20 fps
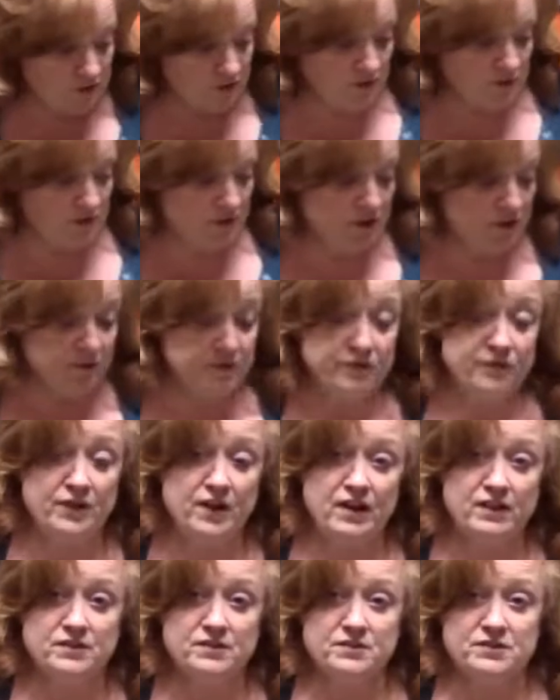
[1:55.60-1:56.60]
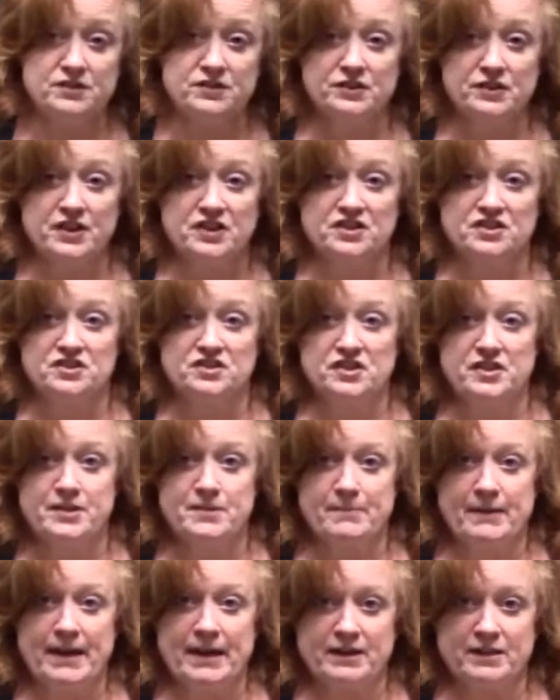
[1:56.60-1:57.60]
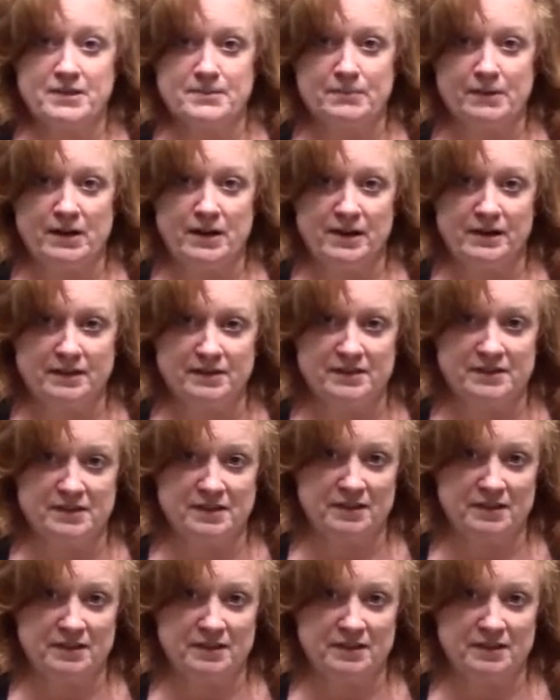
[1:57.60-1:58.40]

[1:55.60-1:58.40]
don't follow the directions on the back of the box,